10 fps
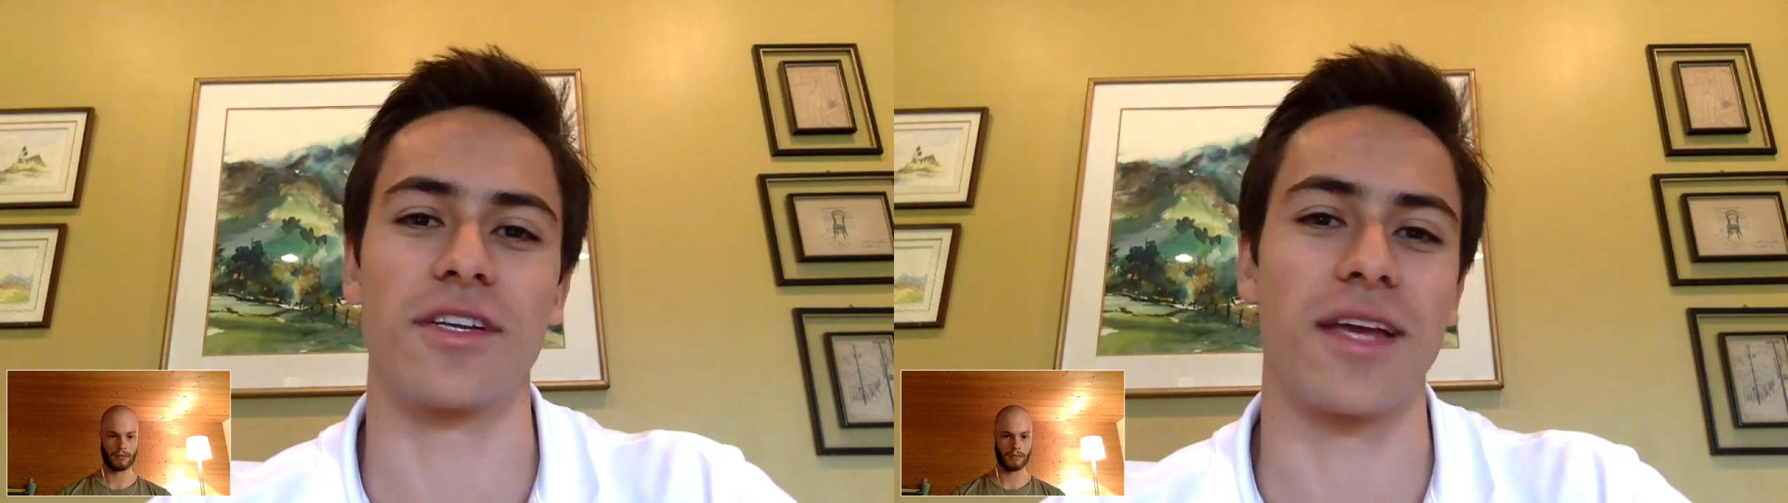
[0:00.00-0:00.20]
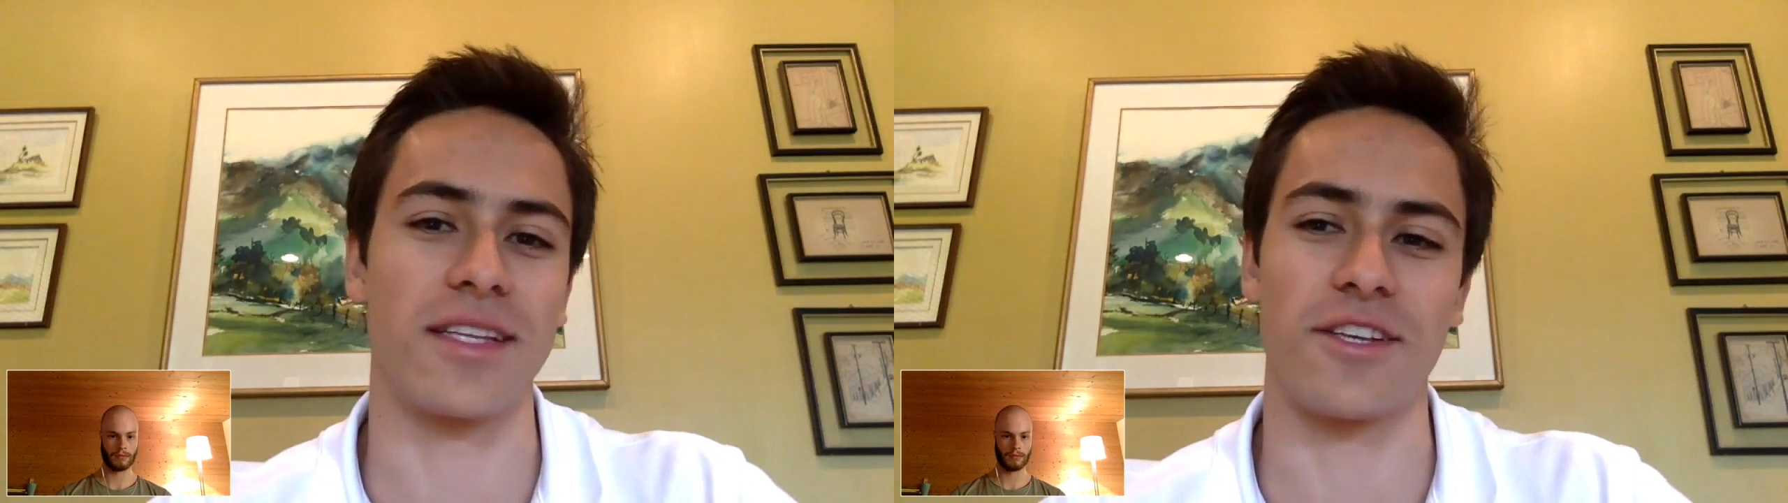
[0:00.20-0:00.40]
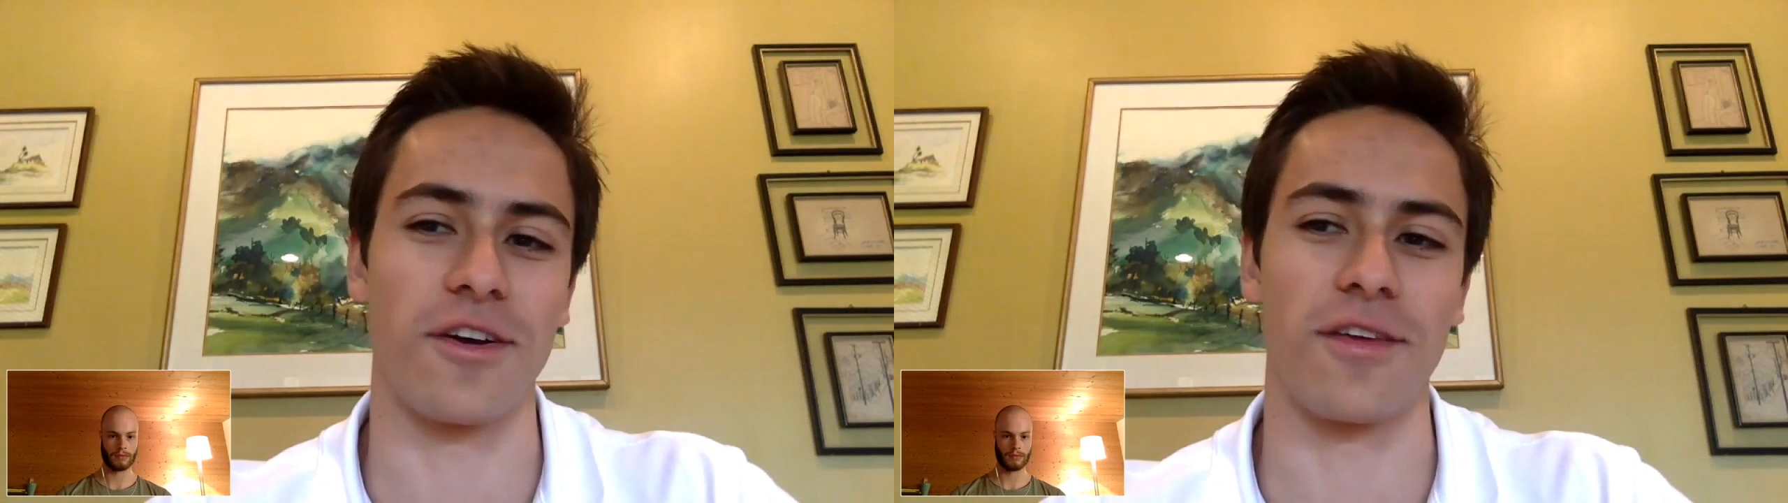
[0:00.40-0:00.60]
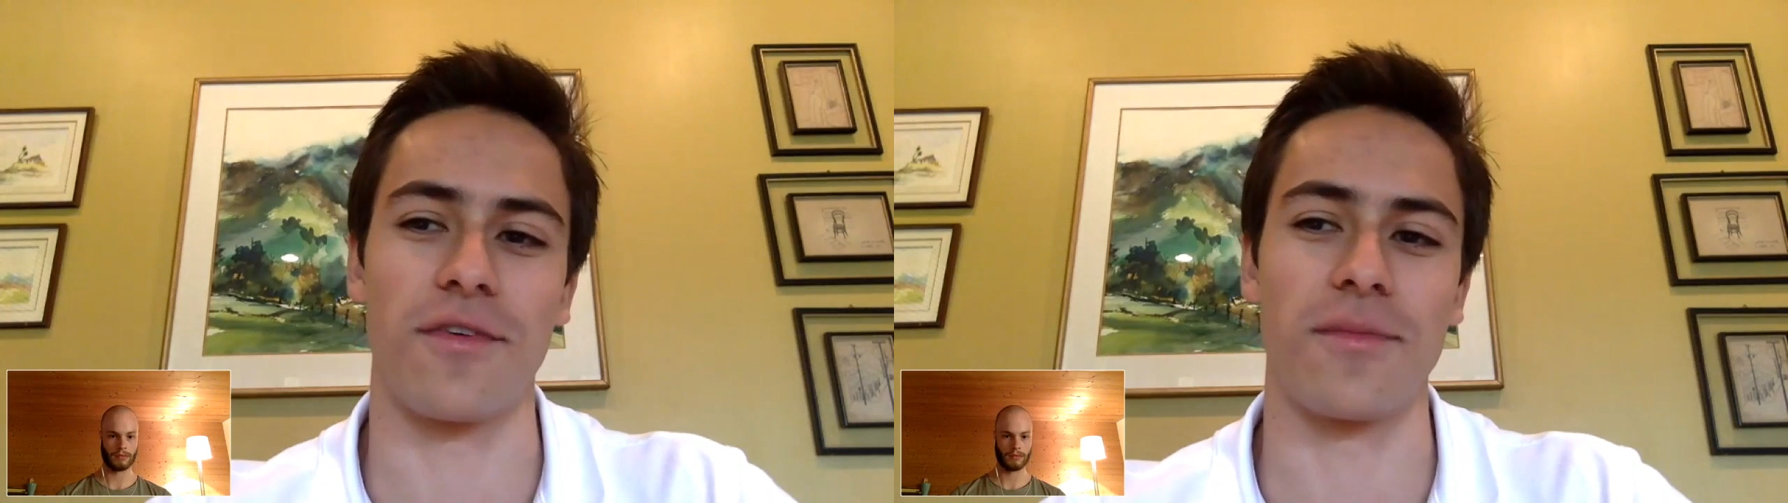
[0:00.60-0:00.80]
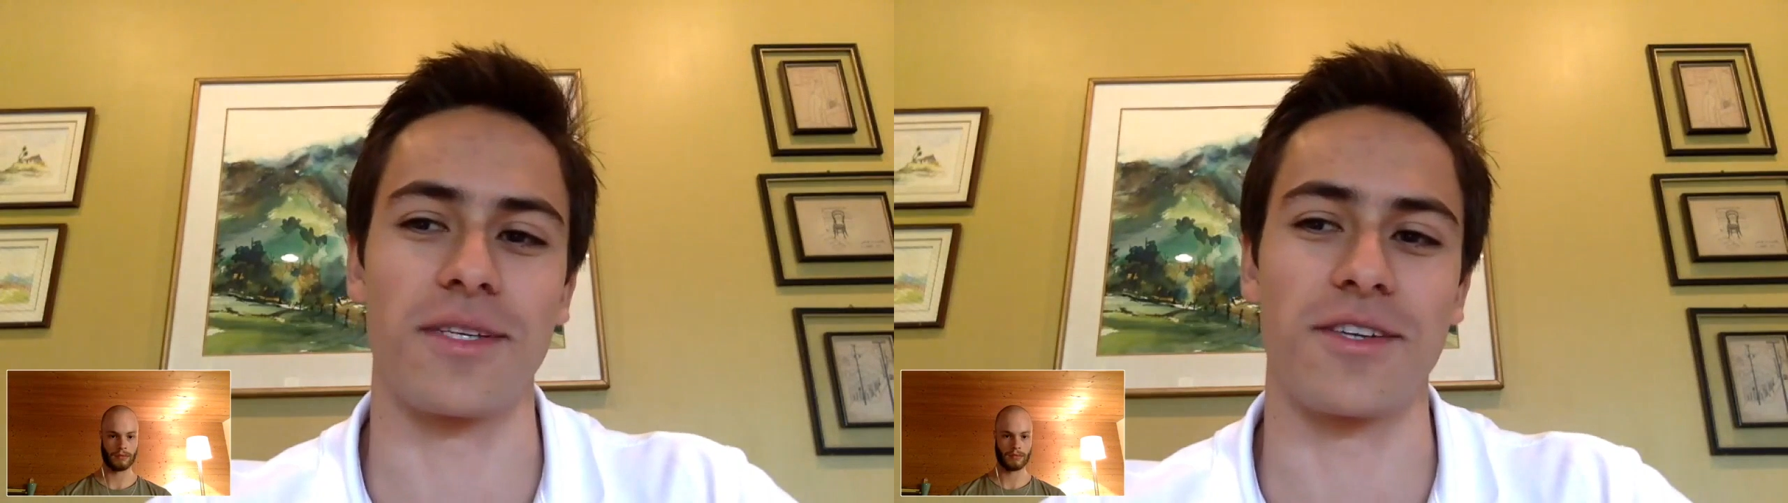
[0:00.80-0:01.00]
gets lucky
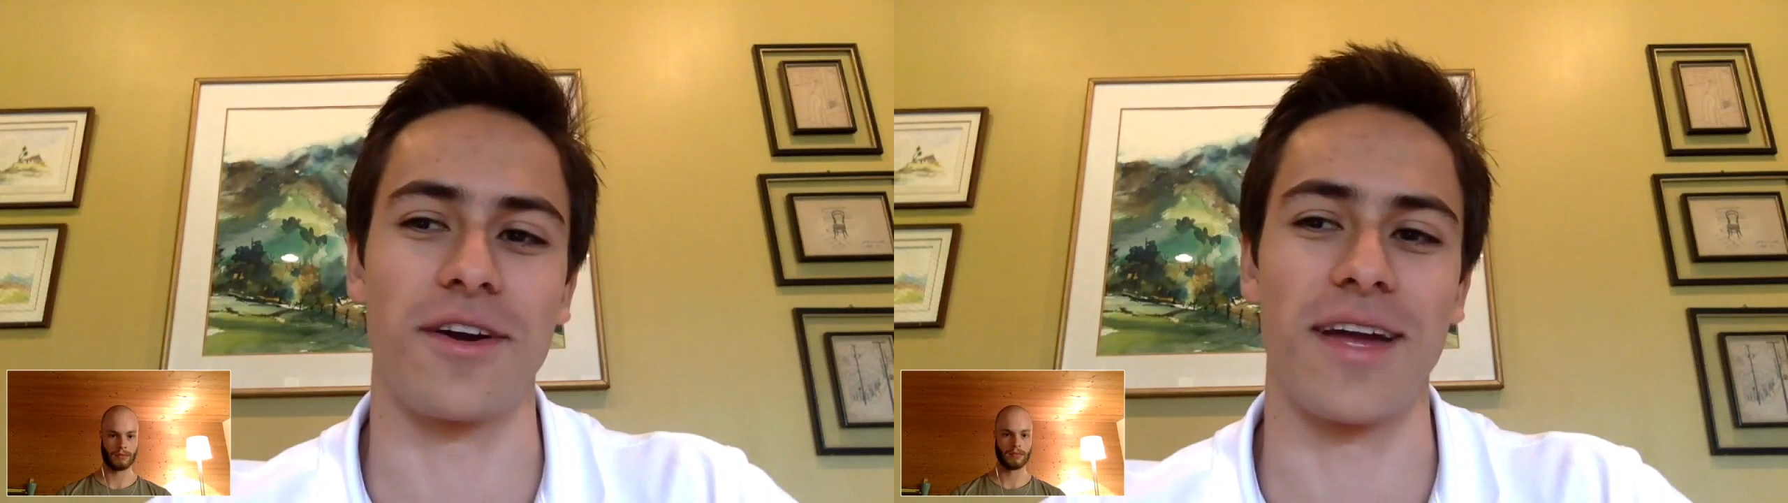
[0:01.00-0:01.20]
from the start,